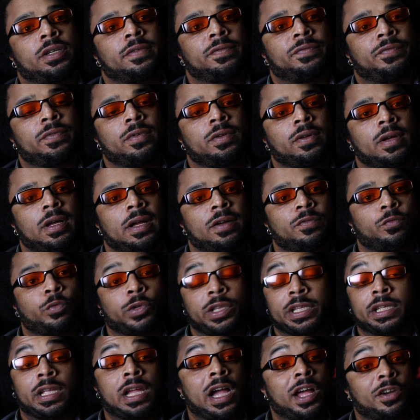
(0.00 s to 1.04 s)
of
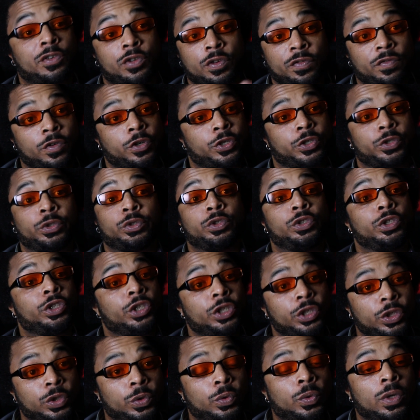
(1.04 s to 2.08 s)
really controversial
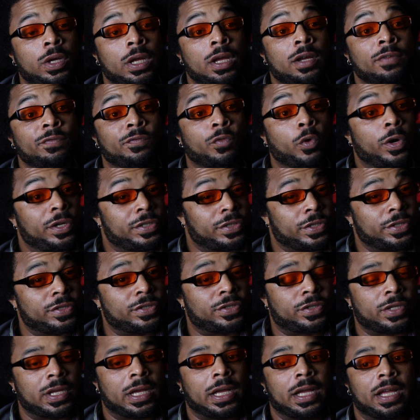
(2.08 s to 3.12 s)
new
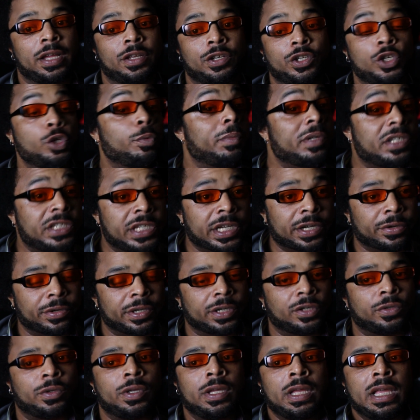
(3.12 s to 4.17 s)
voices, new
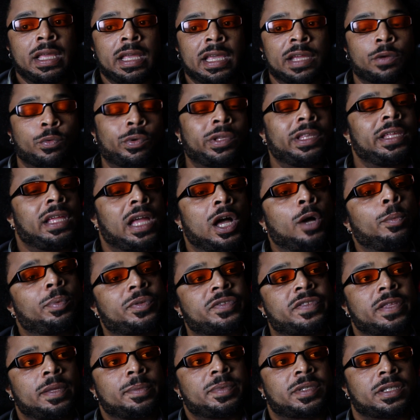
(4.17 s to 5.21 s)
material. It really helps
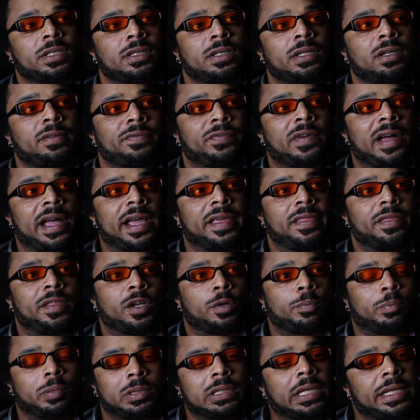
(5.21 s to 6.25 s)
them solidify their
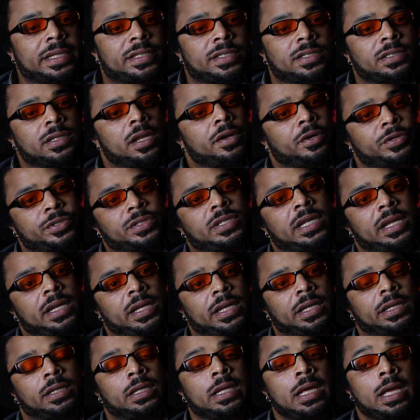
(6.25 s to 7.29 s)
place and
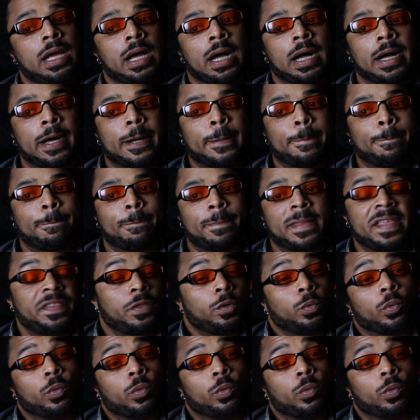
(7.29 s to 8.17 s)
understanding in the